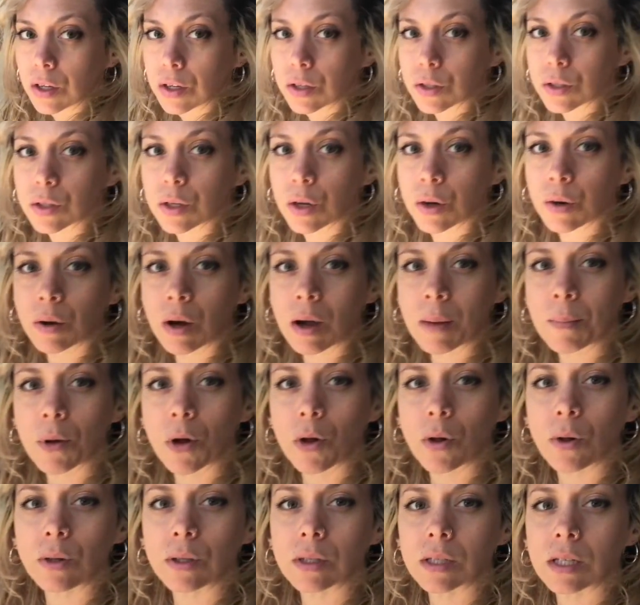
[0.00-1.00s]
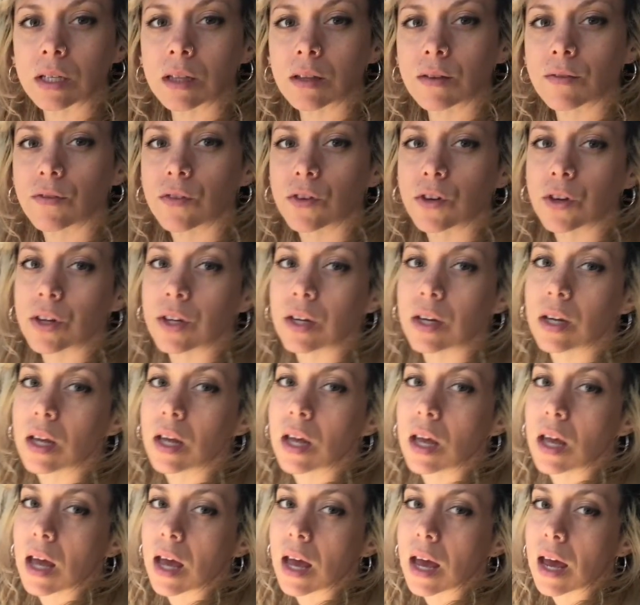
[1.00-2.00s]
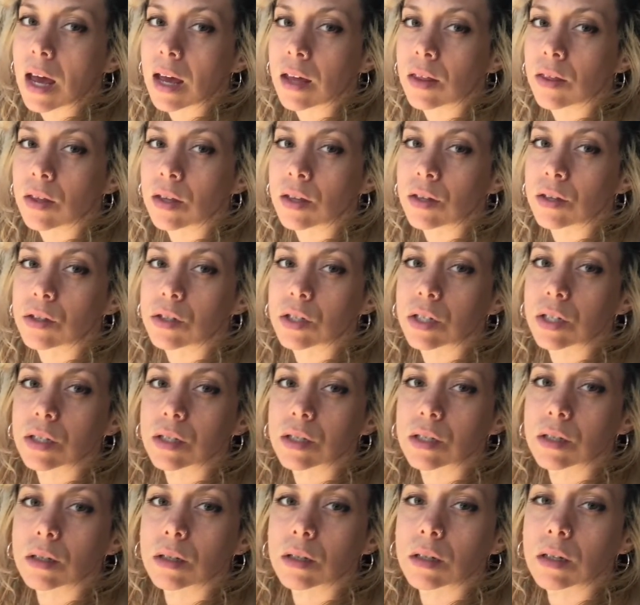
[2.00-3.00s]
So I'm holding the foot and then just